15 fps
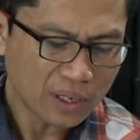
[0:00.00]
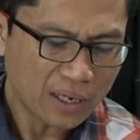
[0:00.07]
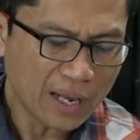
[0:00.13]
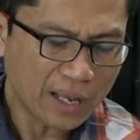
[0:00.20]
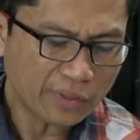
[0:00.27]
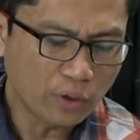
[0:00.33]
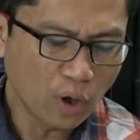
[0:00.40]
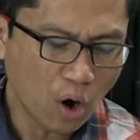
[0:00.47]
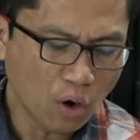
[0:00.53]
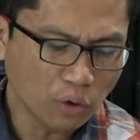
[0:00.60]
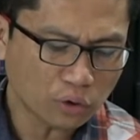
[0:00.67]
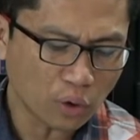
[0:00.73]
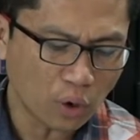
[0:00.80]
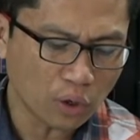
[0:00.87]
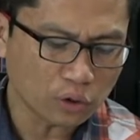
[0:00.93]
Let
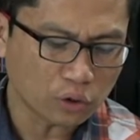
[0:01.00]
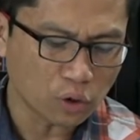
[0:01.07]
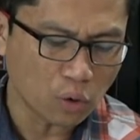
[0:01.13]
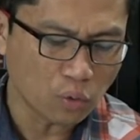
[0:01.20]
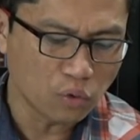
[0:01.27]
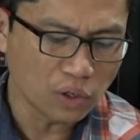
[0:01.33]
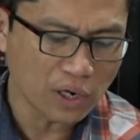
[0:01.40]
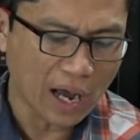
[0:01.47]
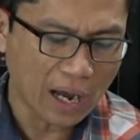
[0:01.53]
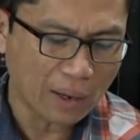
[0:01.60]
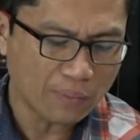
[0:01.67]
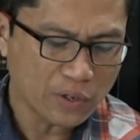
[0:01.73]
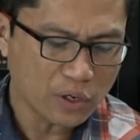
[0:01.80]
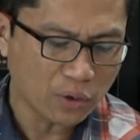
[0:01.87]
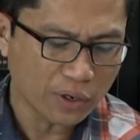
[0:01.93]
those also who
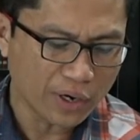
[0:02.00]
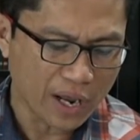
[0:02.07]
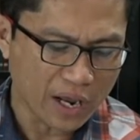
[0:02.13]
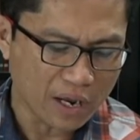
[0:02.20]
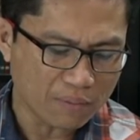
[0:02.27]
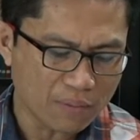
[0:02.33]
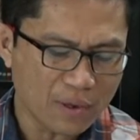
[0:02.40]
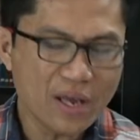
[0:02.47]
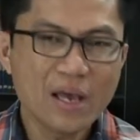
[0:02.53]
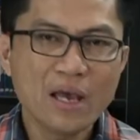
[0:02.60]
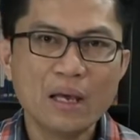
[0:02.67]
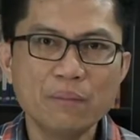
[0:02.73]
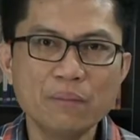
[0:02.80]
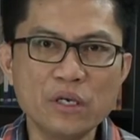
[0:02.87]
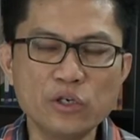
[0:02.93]
love your name
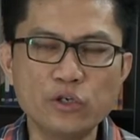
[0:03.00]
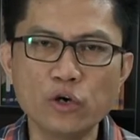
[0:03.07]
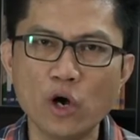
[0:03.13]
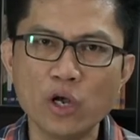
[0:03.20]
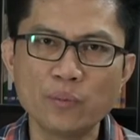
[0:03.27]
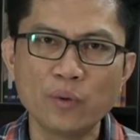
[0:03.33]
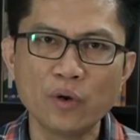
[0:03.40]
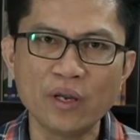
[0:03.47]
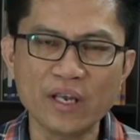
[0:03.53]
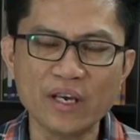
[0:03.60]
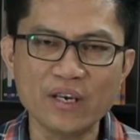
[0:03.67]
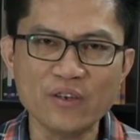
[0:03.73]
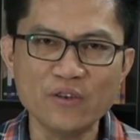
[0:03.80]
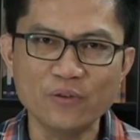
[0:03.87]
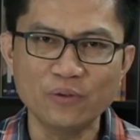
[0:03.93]
be joyful
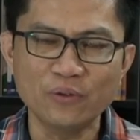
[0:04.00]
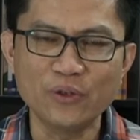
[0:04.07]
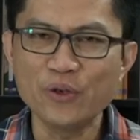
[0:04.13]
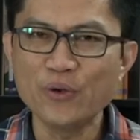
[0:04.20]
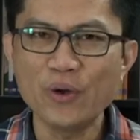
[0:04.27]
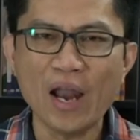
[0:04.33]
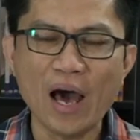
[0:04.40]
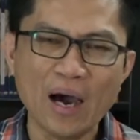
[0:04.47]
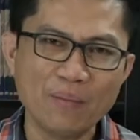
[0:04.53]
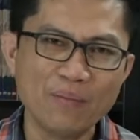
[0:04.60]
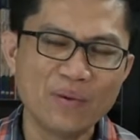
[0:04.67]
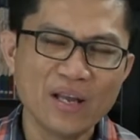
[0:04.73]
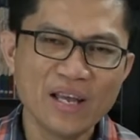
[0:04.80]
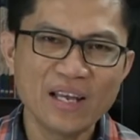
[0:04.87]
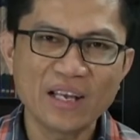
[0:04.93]
in you. Do you
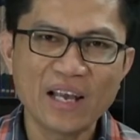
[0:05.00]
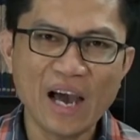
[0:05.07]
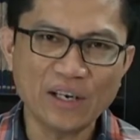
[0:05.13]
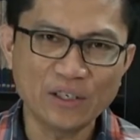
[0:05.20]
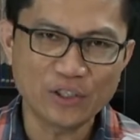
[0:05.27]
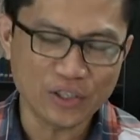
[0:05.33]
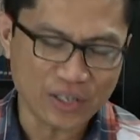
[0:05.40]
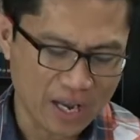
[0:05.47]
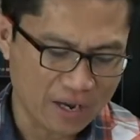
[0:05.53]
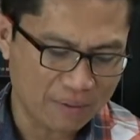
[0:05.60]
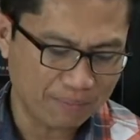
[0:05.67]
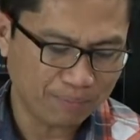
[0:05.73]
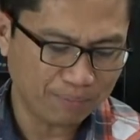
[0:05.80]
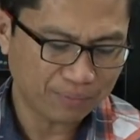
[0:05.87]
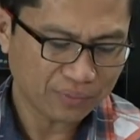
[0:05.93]
love God's
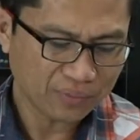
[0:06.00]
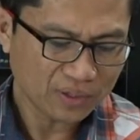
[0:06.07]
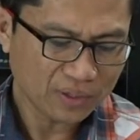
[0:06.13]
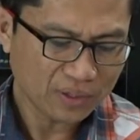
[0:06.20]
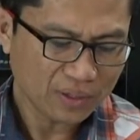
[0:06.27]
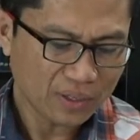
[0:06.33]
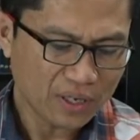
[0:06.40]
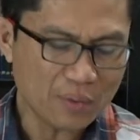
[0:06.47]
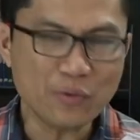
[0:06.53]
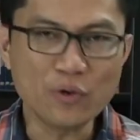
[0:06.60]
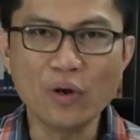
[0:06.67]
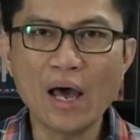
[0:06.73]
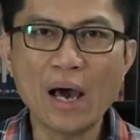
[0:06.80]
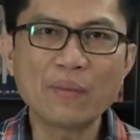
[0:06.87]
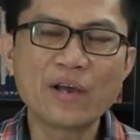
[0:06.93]
name? If
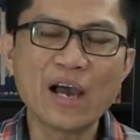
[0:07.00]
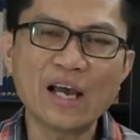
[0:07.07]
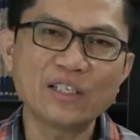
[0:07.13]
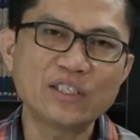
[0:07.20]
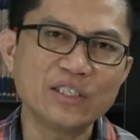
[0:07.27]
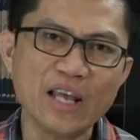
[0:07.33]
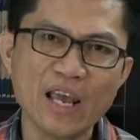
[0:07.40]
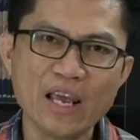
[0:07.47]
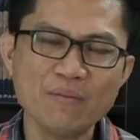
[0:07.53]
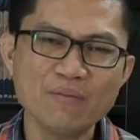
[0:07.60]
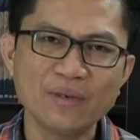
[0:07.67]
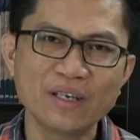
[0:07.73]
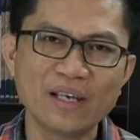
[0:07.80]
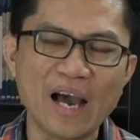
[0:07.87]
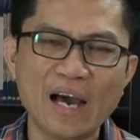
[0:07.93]
you love God's
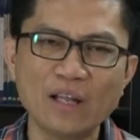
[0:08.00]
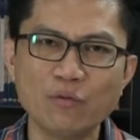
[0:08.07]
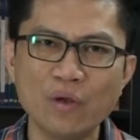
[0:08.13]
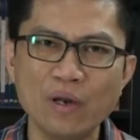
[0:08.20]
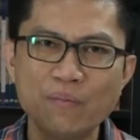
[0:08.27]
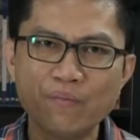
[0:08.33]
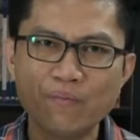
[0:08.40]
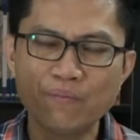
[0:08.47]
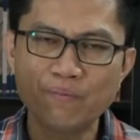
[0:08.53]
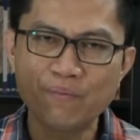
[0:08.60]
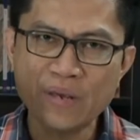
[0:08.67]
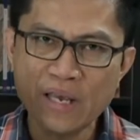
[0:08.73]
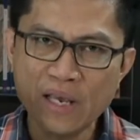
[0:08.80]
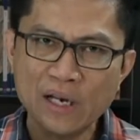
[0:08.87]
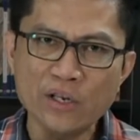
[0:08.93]
name, God will
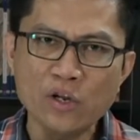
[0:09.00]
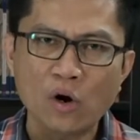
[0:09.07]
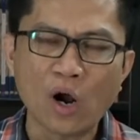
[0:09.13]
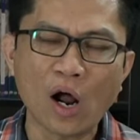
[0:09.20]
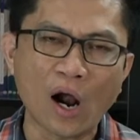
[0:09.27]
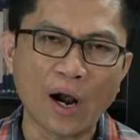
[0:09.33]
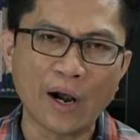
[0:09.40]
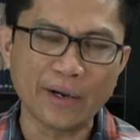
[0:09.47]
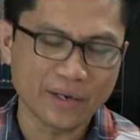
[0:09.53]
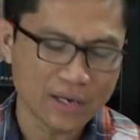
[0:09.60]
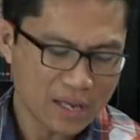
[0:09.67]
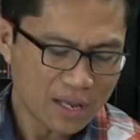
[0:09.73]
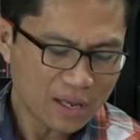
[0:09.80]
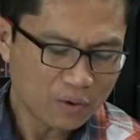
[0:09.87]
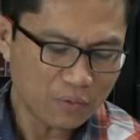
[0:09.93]
fill your
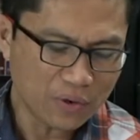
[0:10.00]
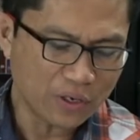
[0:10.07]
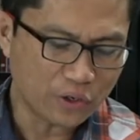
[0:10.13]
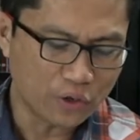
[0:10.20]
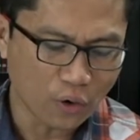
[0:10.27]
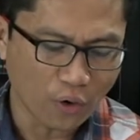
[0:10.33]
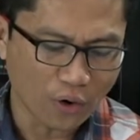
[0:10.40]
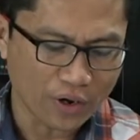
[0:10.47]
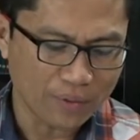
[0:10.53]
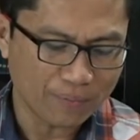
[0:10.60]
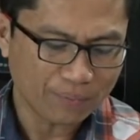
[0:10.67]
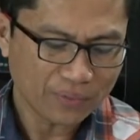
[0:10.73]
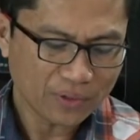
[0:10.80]
heart with joy.